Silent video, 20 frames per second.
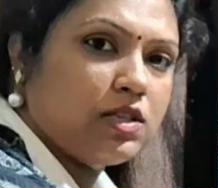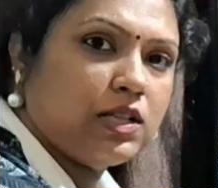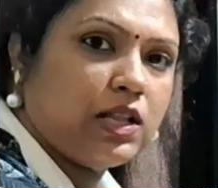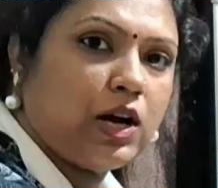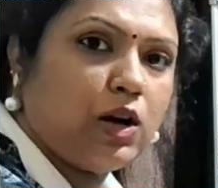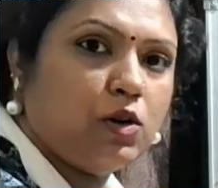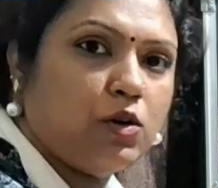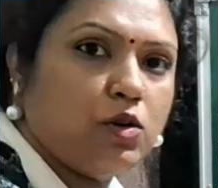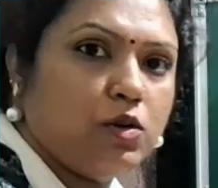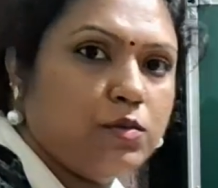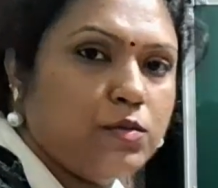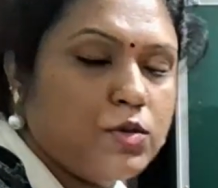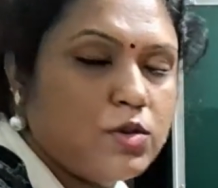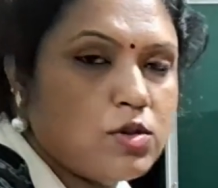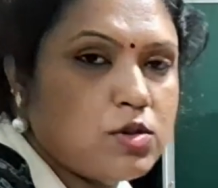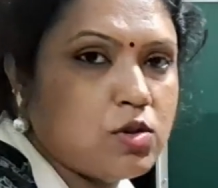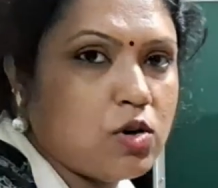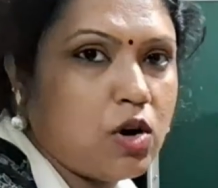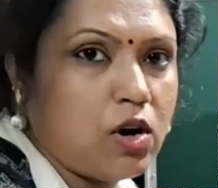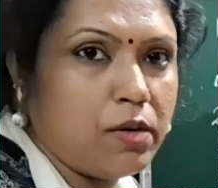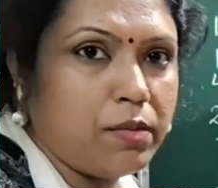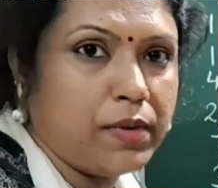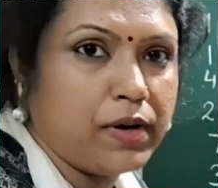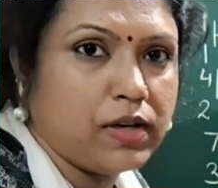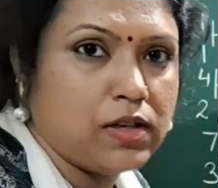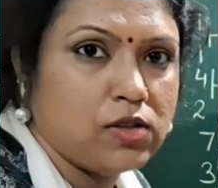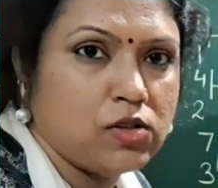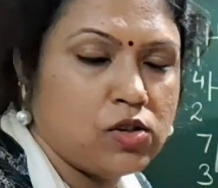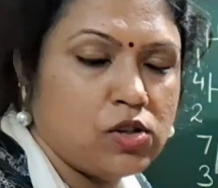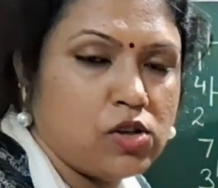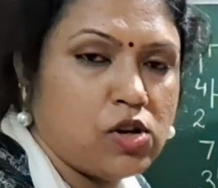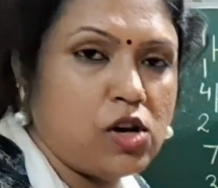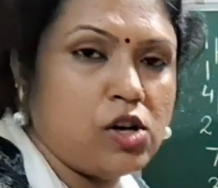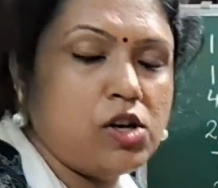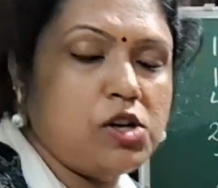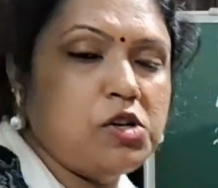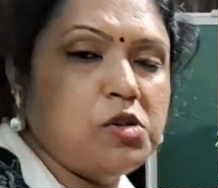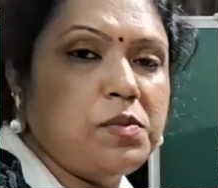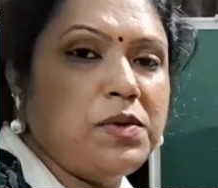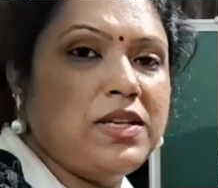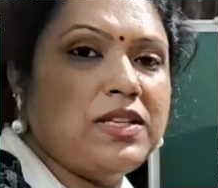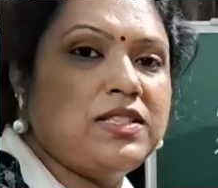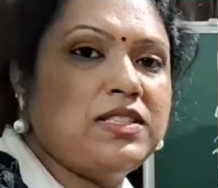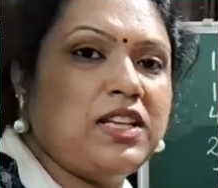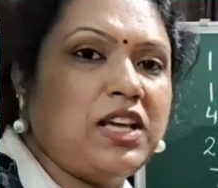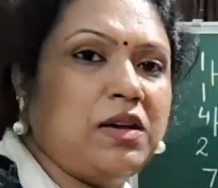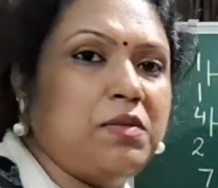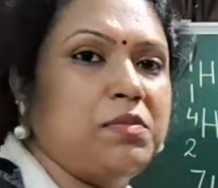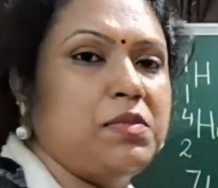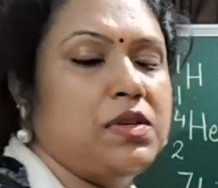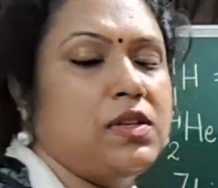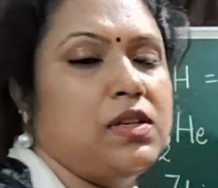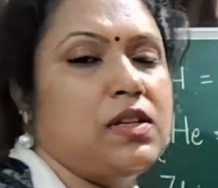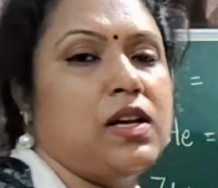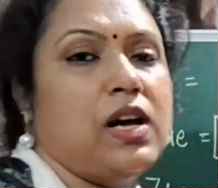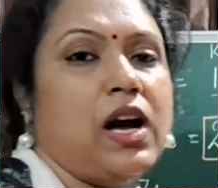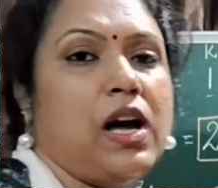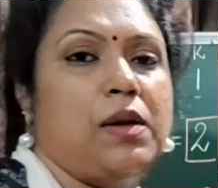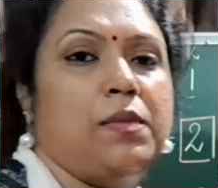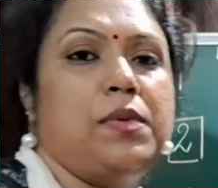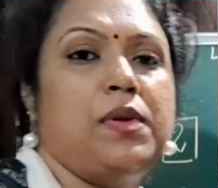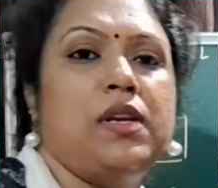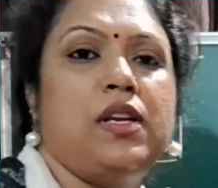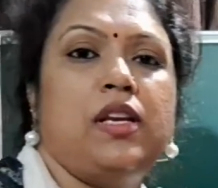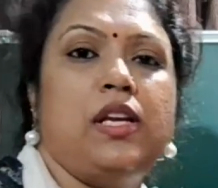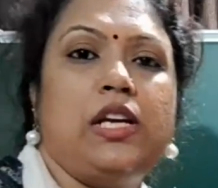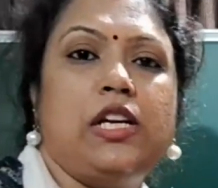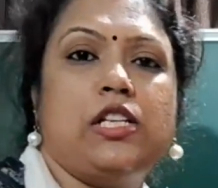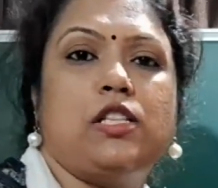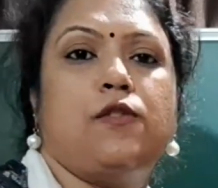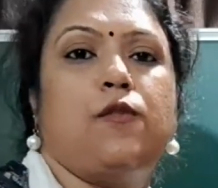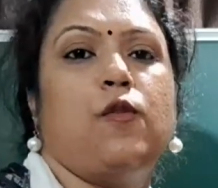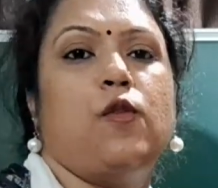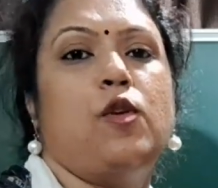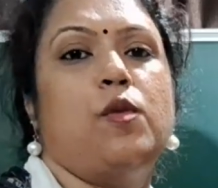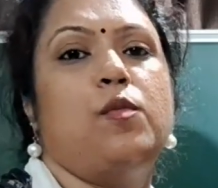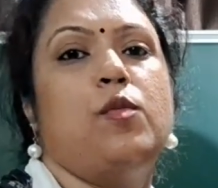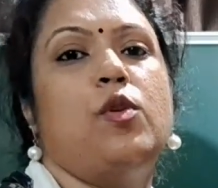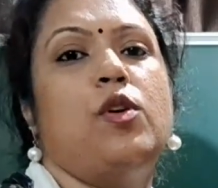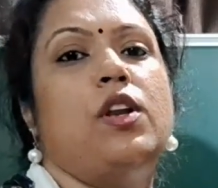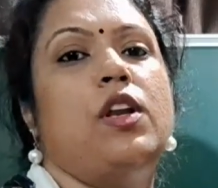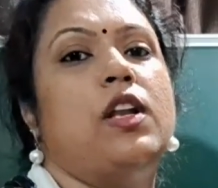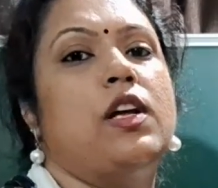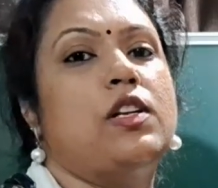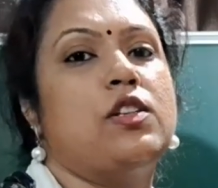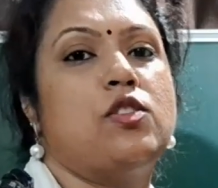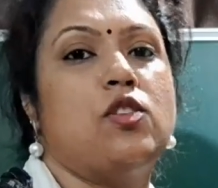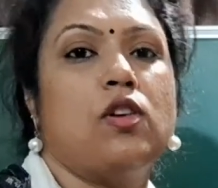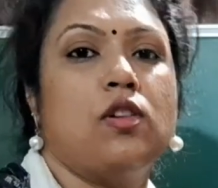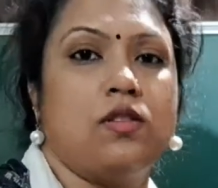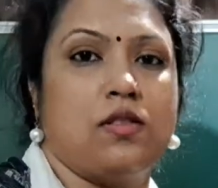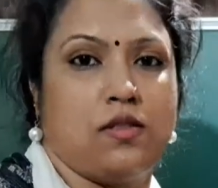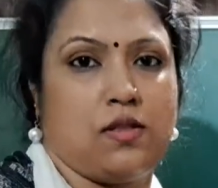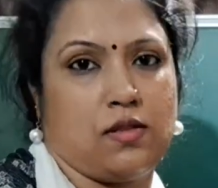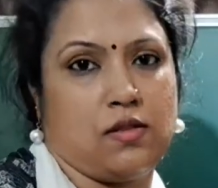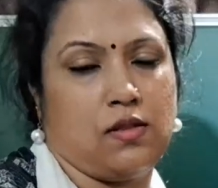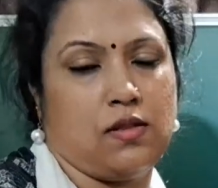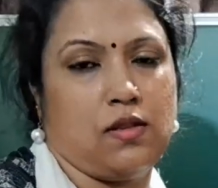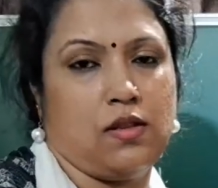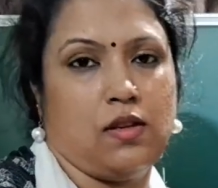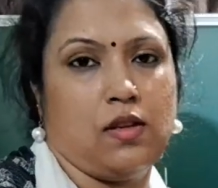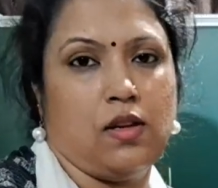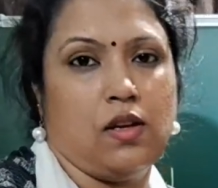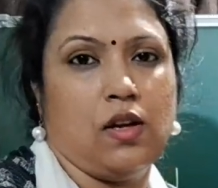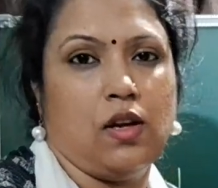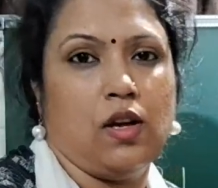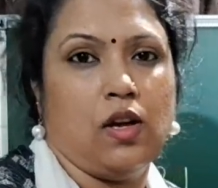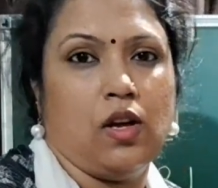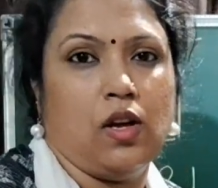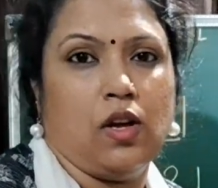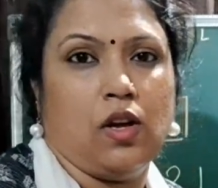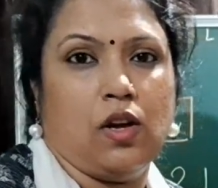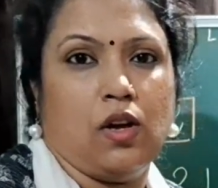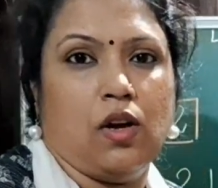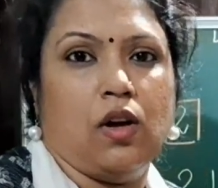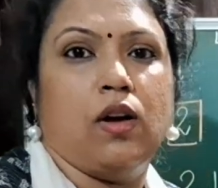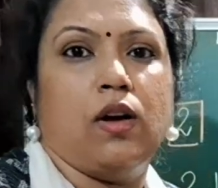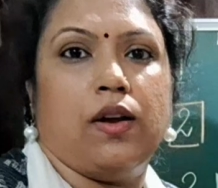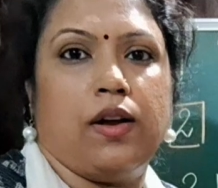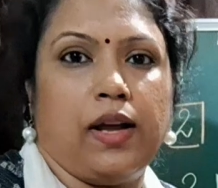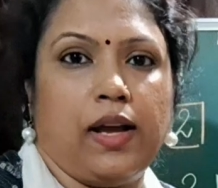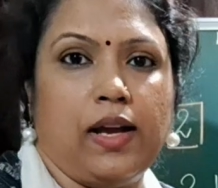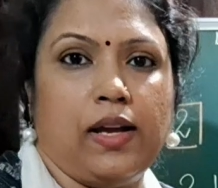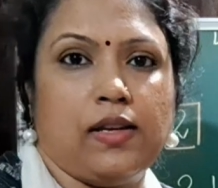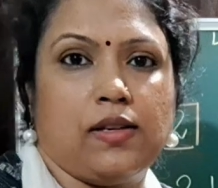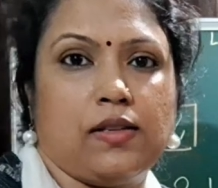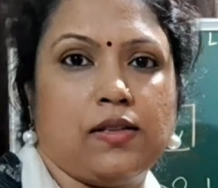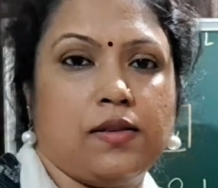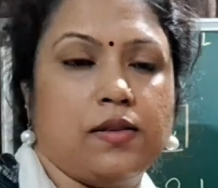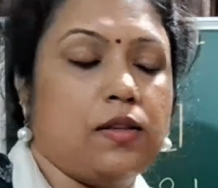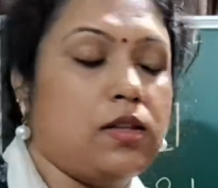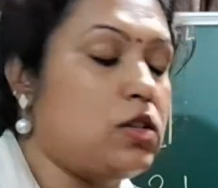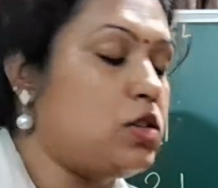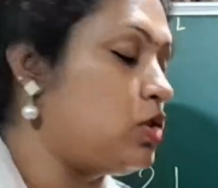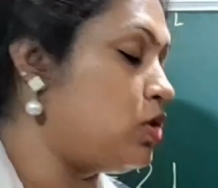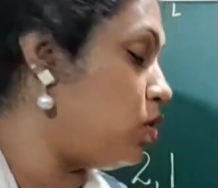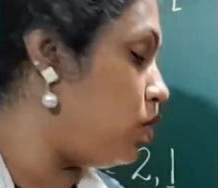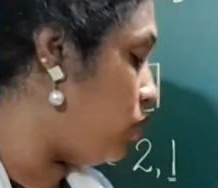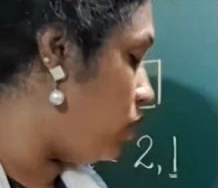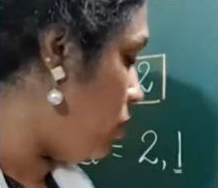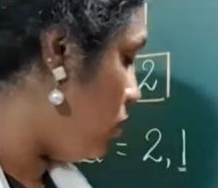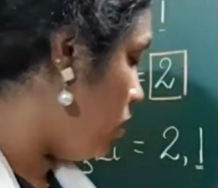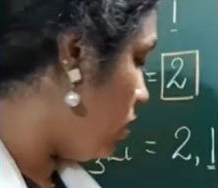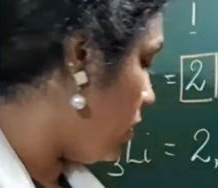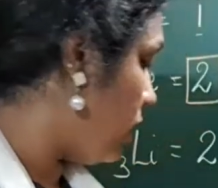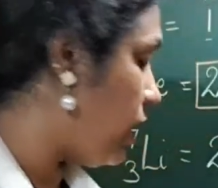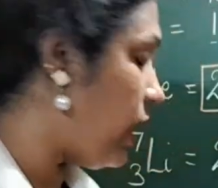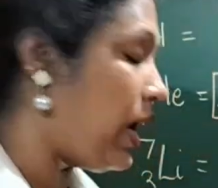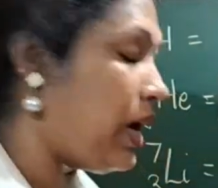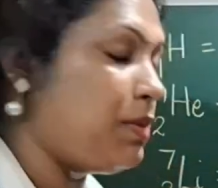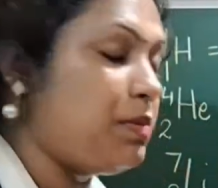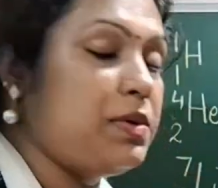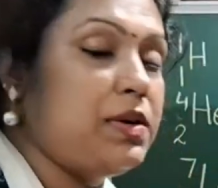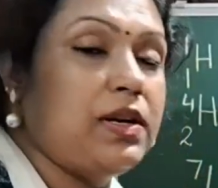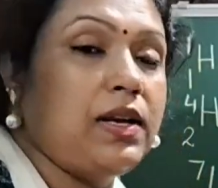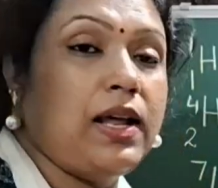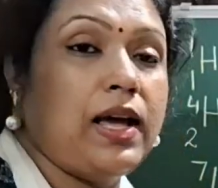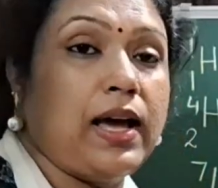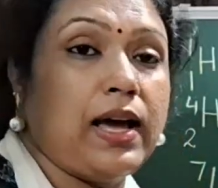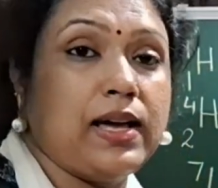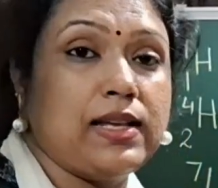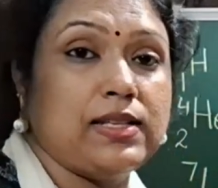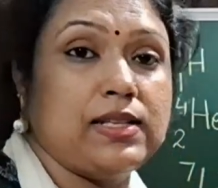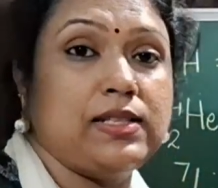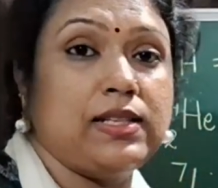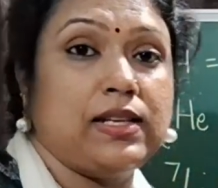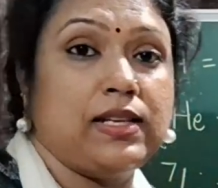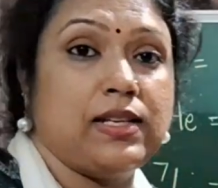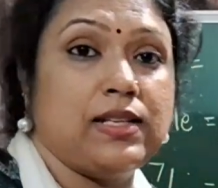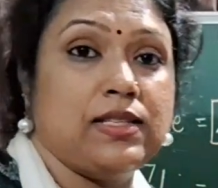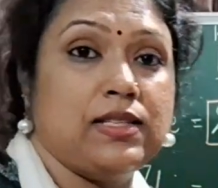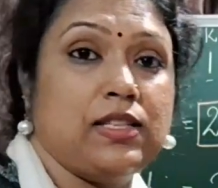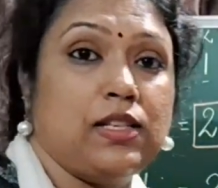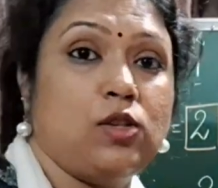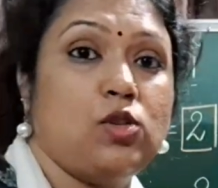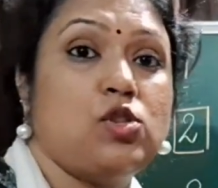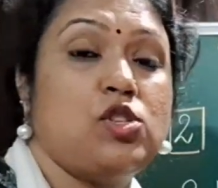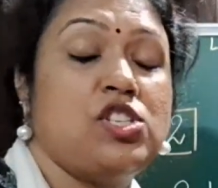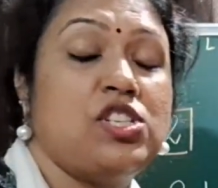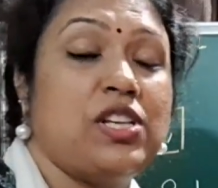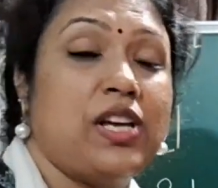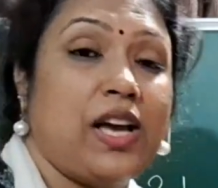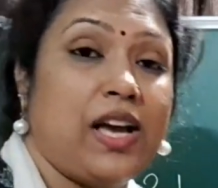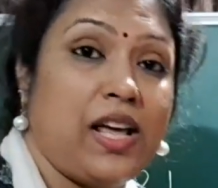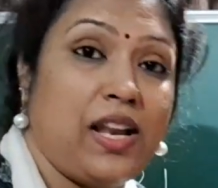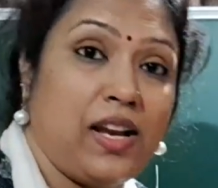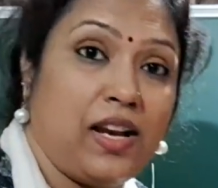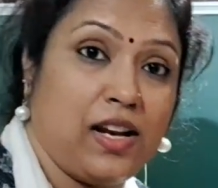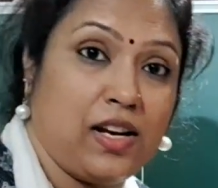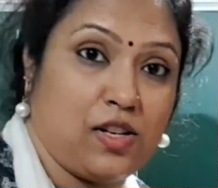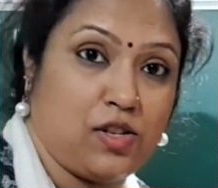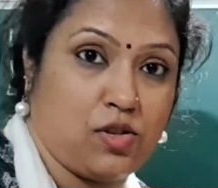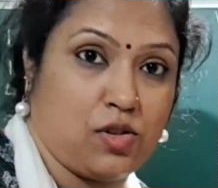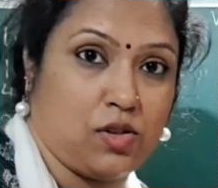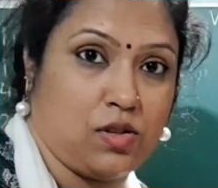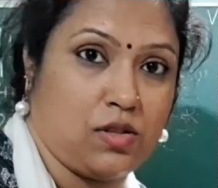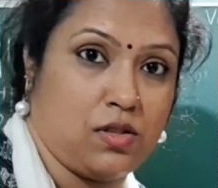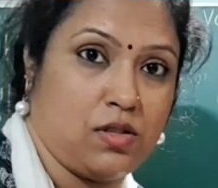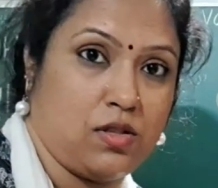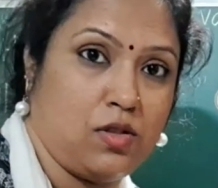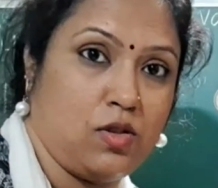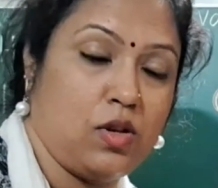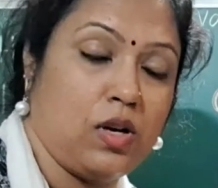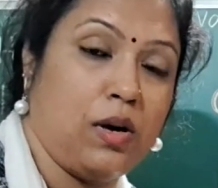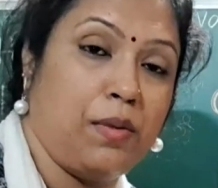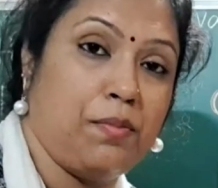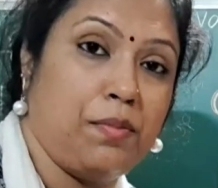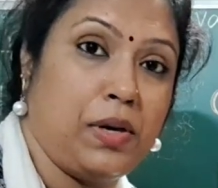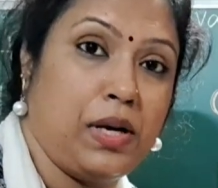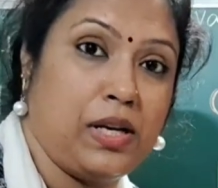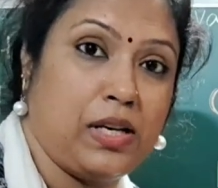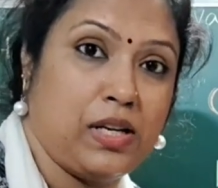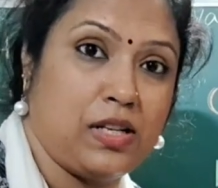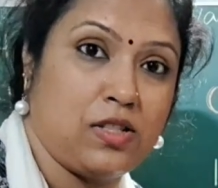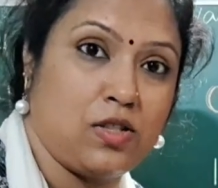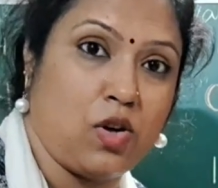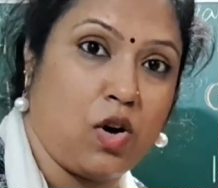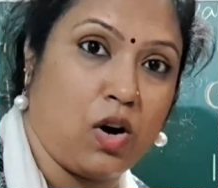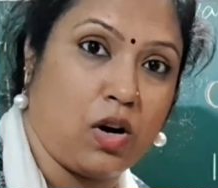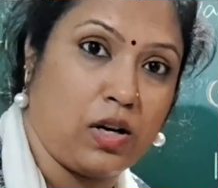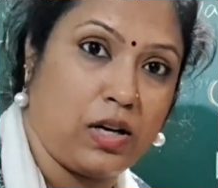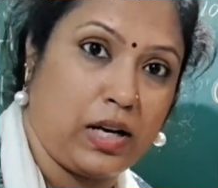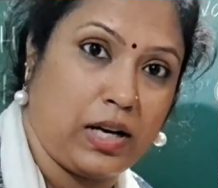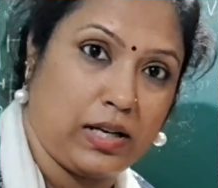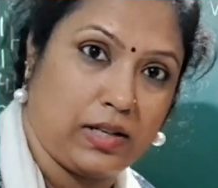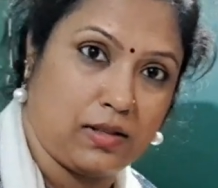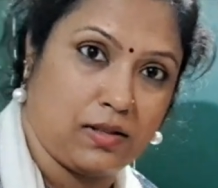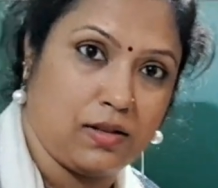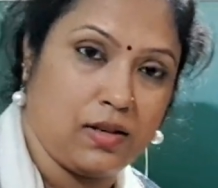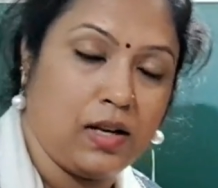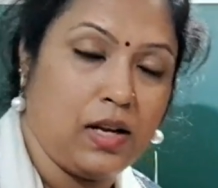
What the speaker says: in the outermost orbit. So in order to be stable, carbon needs 4 more electrons, right? So carbon has a tendency to share electrons to complete its octet.